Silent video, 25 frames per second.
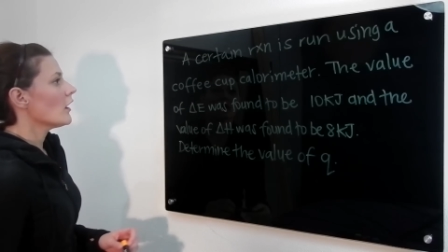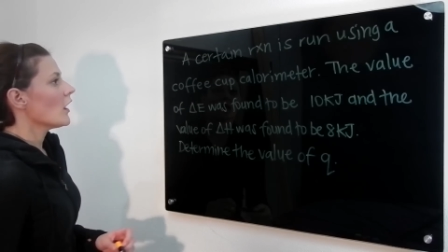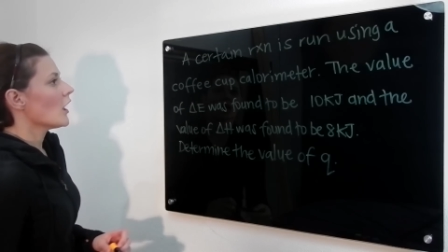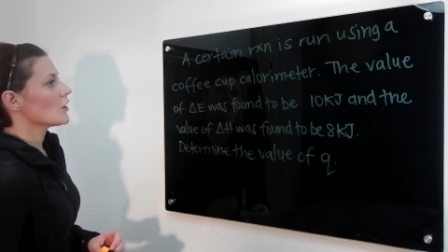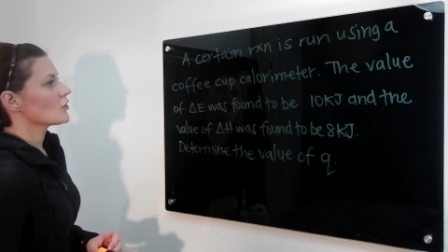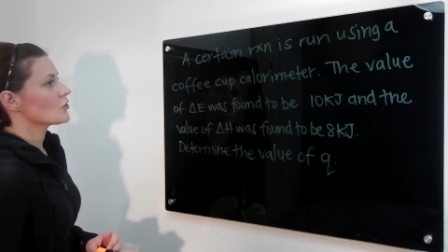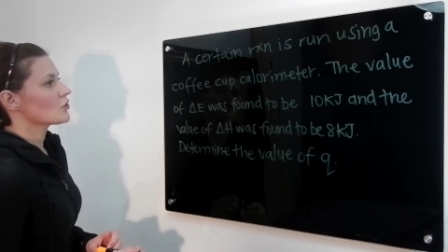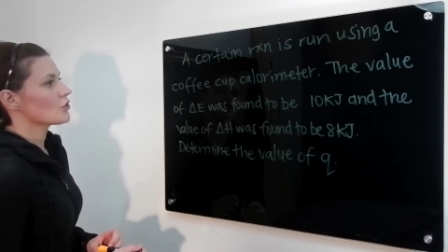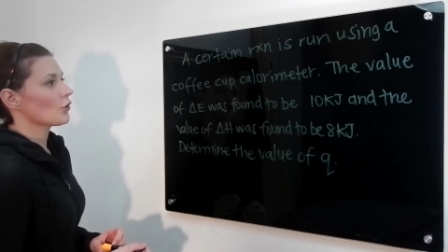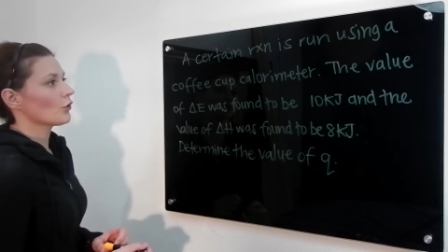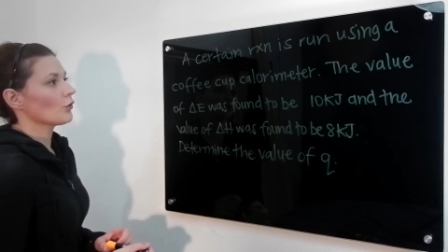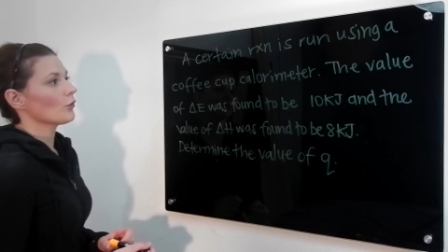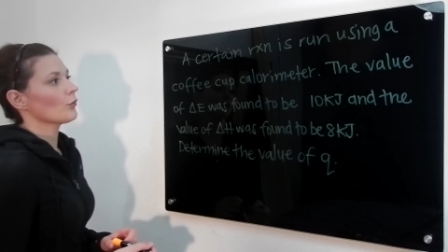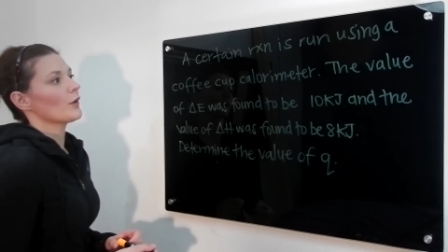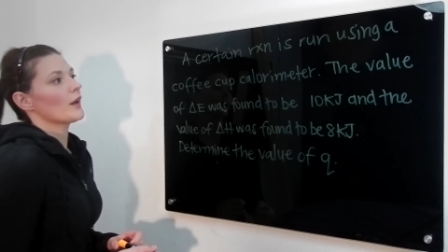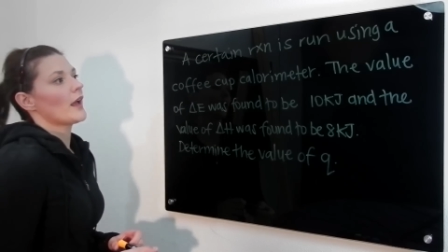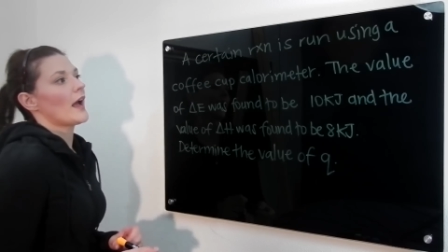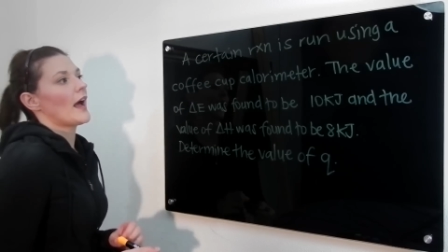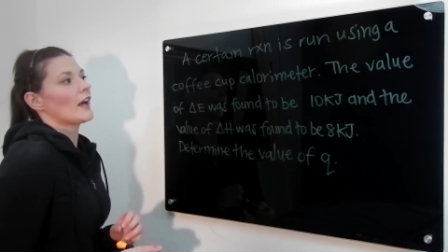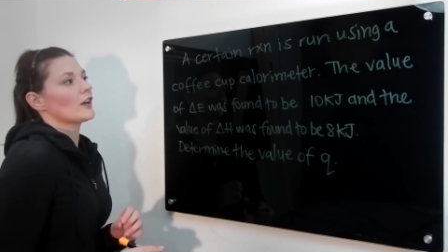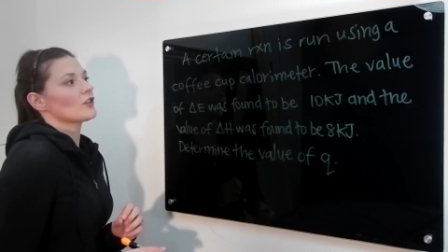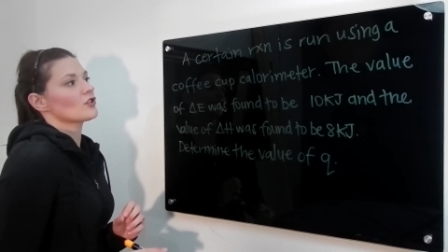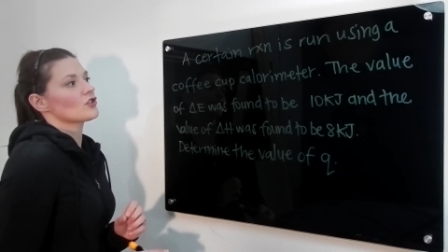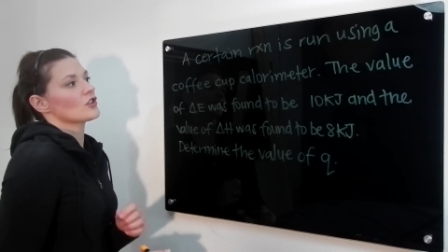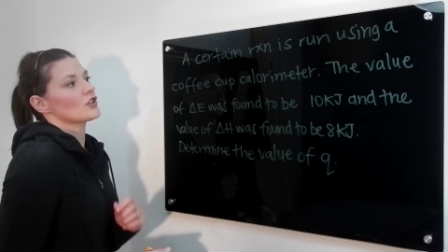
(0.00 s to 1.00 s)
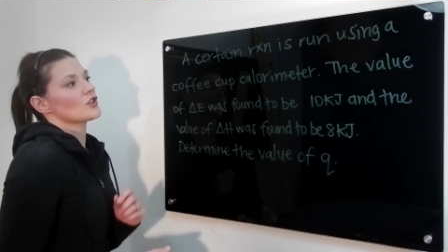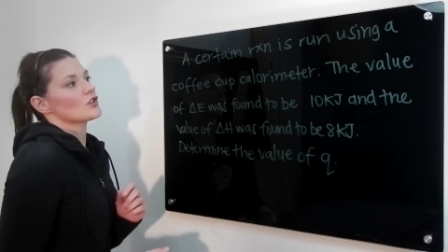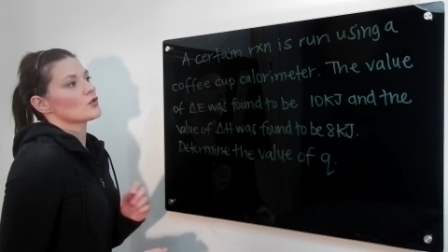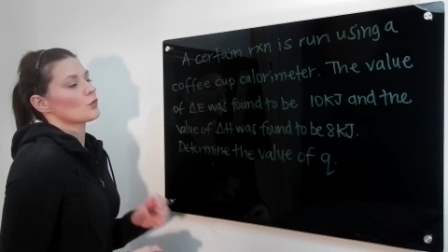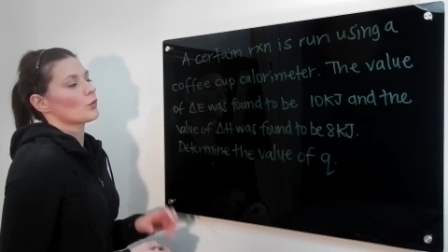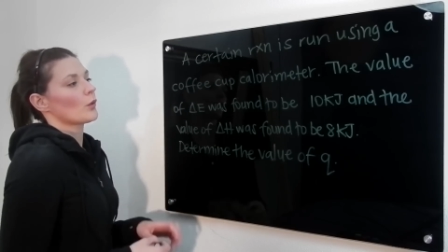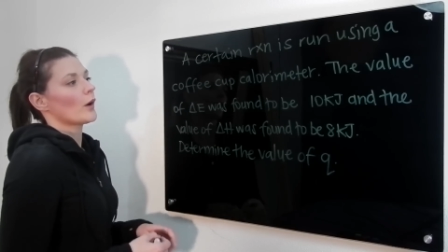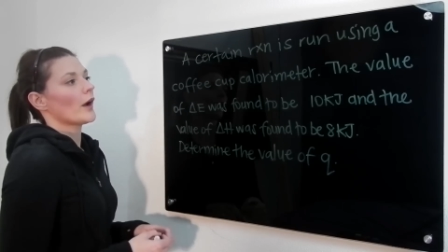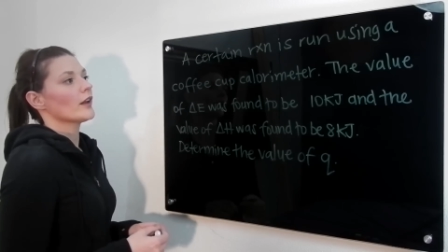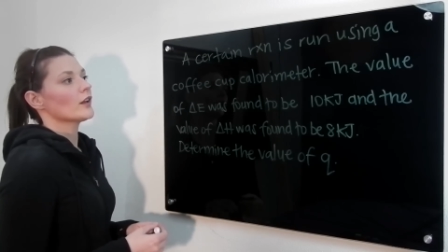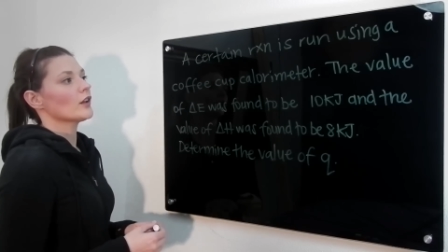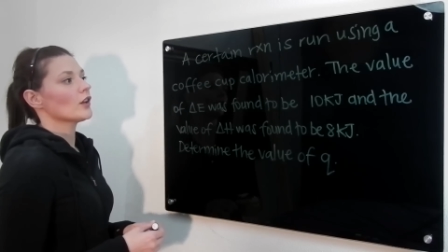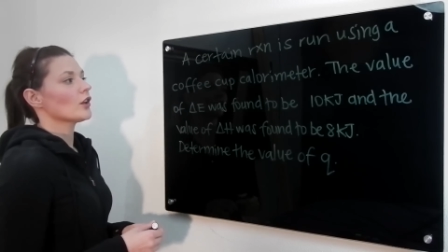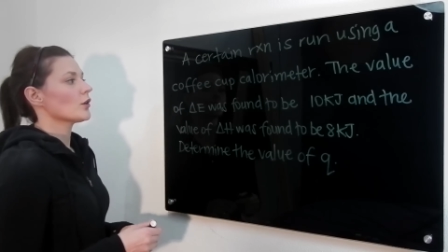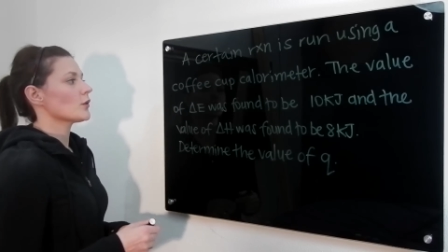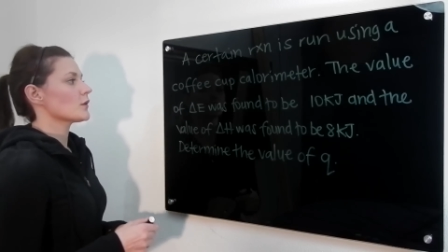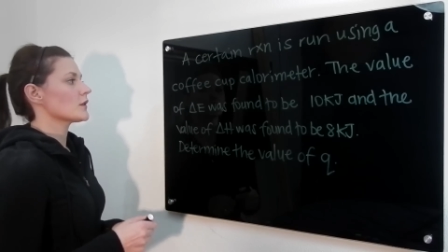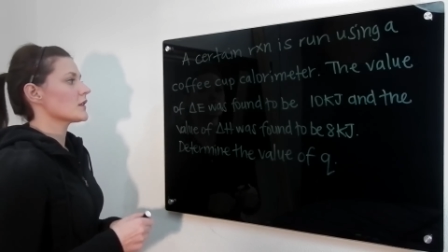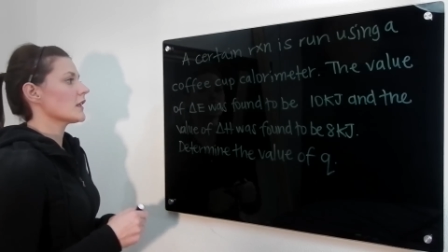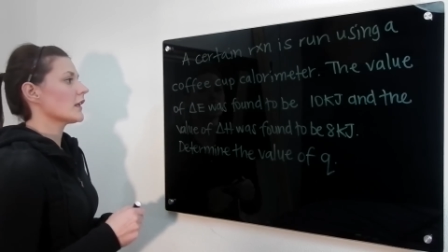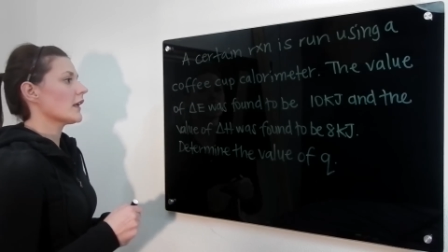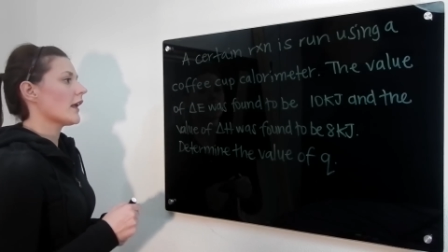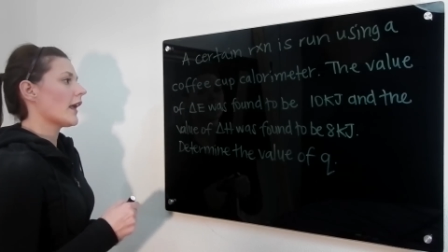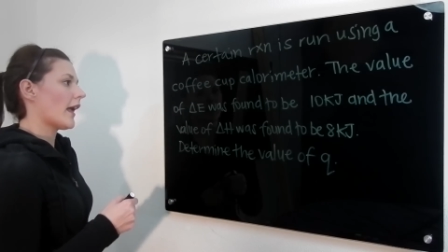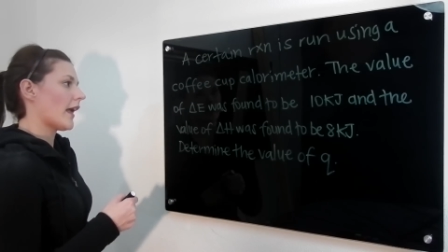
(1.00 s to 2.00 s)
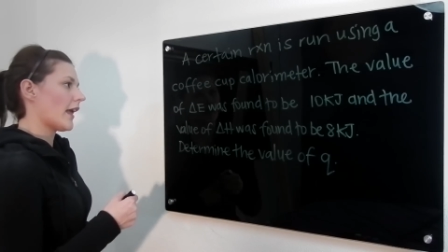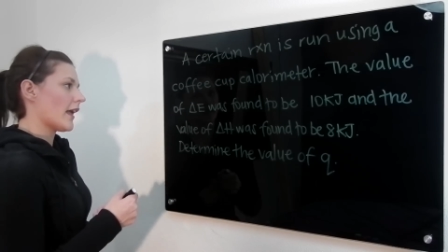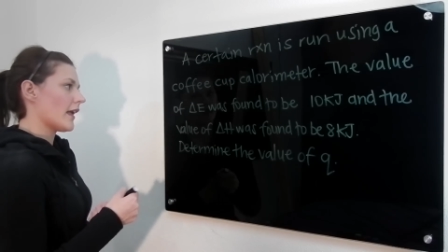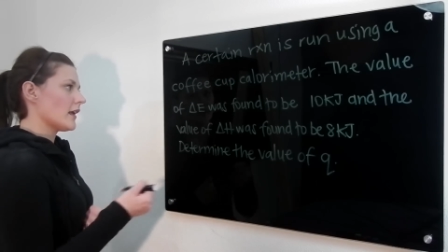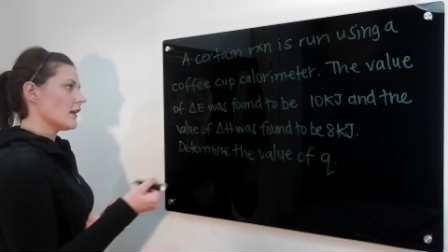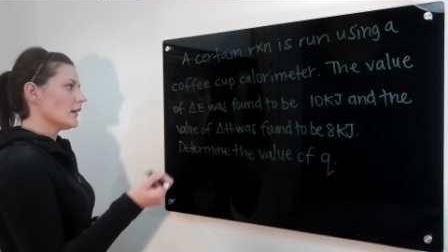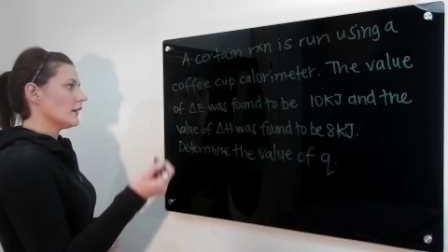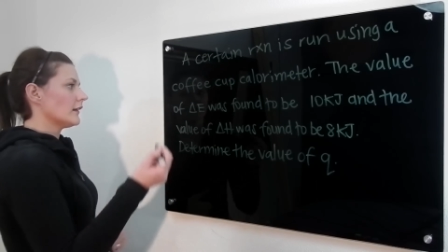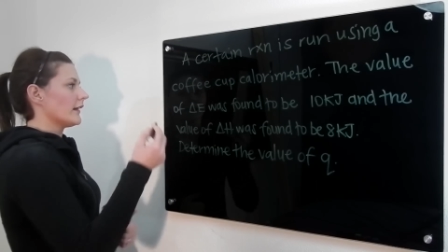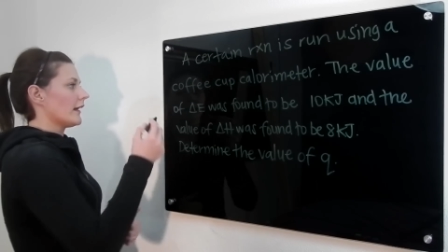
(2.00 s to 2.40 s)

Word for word: A certain reaction is run using a,